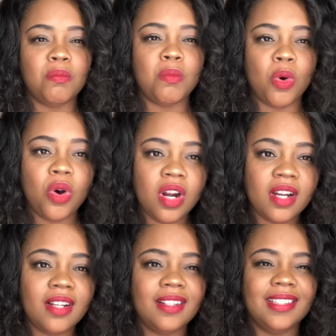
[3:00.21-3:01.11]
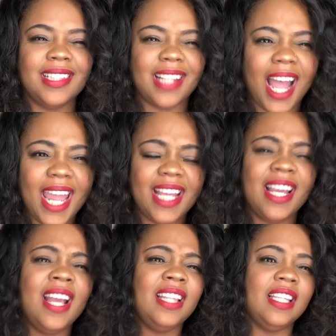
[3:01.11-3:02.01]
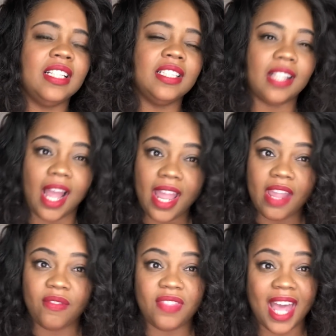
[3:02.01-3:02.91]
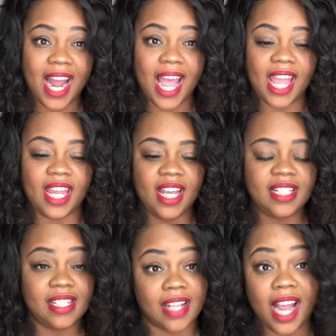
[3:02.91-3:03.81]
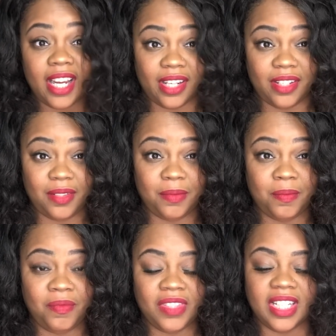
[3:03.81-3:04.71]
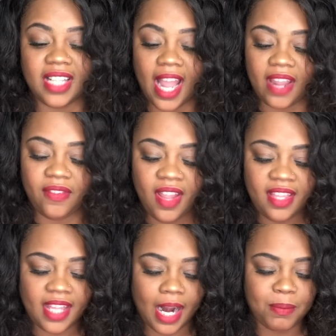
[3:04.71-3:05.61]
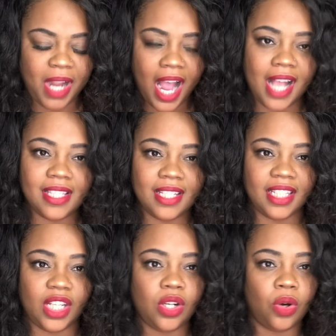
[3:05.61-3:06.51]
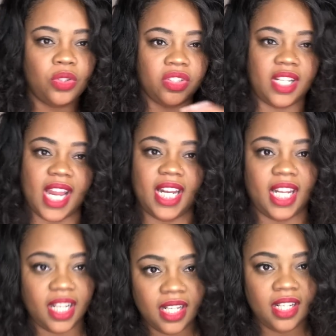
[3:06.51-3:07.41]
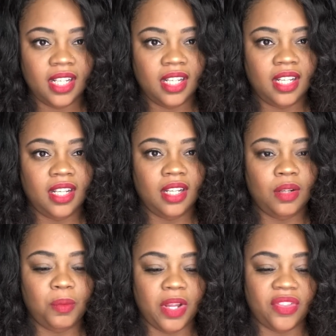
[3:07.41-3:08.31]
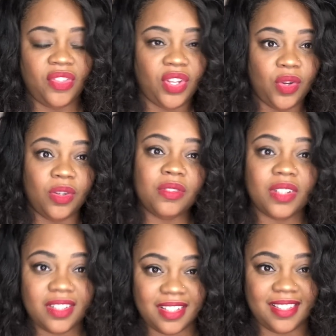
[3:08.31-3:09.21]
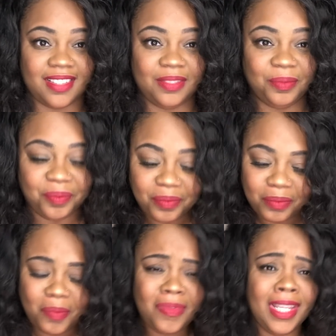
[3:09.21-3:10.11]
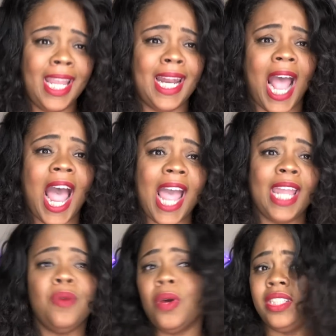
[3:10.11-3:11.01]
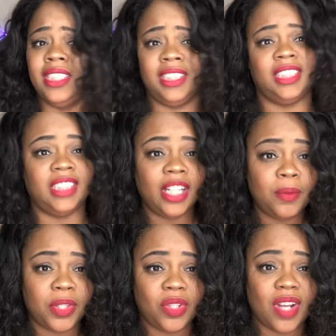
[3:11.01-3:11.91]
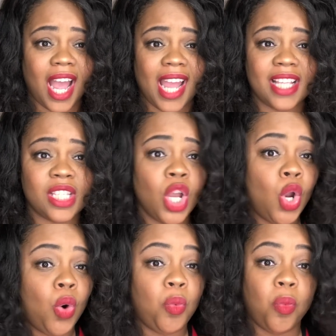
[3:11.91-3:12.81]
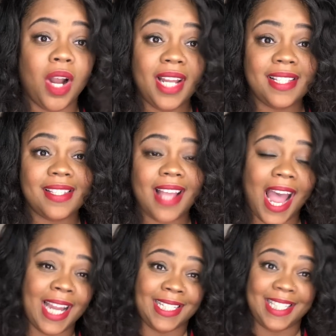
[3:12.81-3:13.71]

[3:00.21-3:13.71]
more like the life that I desire, the life that I'm constantly co-creating with the universe. And I want to just share with you guys what I